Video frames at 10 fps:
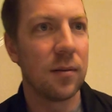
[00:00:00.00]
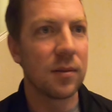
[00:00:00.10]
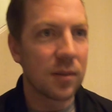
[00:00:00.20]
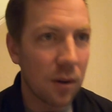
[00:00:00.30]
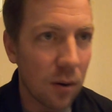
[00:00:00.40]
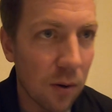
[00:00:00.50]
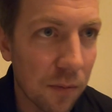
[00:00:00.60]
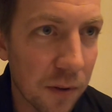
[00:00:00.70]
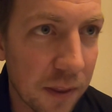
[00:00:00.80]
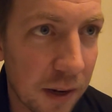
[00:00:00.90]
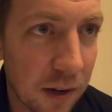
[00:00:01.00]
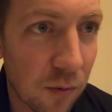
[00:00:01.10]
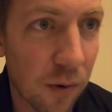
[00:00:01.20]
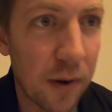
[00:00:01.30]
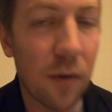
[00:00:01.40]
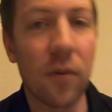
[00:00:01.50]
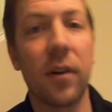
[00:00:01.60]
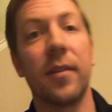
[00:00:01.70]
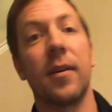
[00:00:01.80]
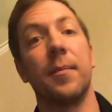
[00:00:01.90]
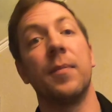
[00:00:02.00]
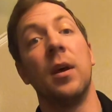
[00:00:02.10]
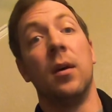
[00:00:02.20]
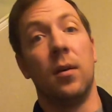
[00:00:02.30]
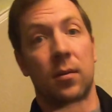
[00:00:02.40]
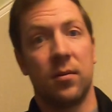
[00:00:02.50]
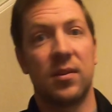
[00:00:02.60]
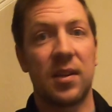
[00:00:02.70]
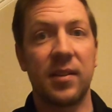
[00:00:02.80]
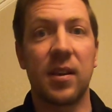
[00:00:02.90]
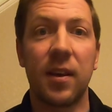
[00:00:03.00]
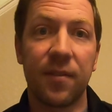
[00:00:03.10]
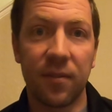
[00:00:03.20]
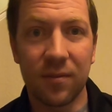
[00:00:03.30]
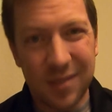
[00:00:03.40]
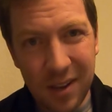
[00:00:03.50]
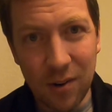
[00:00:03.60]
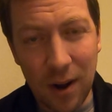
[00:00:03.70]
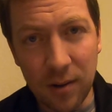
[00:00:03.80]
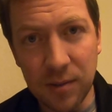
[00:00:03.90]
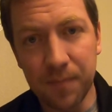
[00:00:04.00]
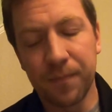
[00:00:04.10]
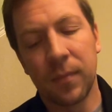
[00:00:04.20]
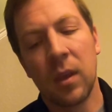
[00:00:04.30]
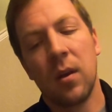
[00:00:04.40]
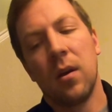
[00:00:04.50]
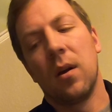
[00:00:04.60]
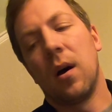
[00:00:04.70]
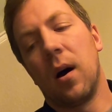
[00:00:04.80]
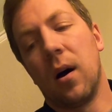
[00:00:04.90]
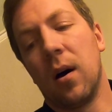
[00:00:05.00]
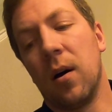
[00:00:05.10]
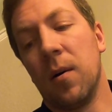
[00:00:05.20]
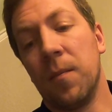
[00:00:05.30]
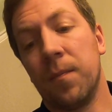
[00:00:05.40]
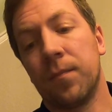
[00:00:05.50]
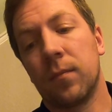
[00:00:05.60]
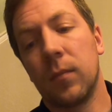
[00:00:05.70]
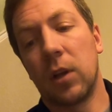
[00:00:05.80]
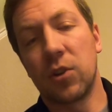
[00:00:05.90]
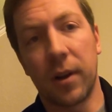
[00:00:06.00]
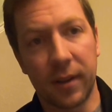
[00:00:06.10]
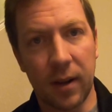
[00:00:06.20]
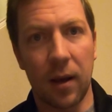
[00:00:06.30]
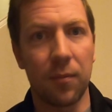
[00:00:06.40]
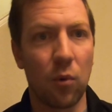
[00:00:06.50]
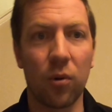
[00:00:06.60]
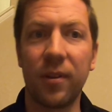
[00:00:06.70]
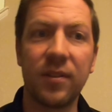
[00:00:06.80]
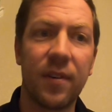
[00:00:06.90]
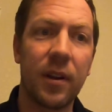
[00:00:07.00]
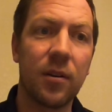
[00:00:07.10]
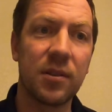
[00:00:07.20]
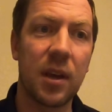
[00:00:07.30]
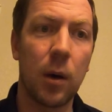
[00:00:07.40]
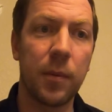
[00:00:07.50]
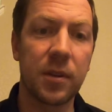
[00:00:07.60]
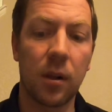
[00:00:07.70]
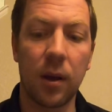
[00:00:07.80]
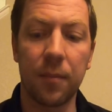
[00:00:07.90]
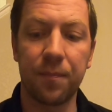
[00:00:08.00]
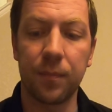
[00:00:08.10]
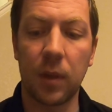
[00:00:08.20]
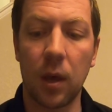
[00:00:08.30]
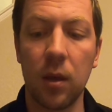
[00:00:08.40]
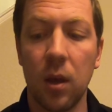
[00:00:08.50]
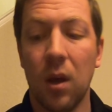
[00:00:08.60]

So hopefully that didn't write over anything. Stay safe. Stay in your house. I'll try and get out more of these videos to help us all out. Okay.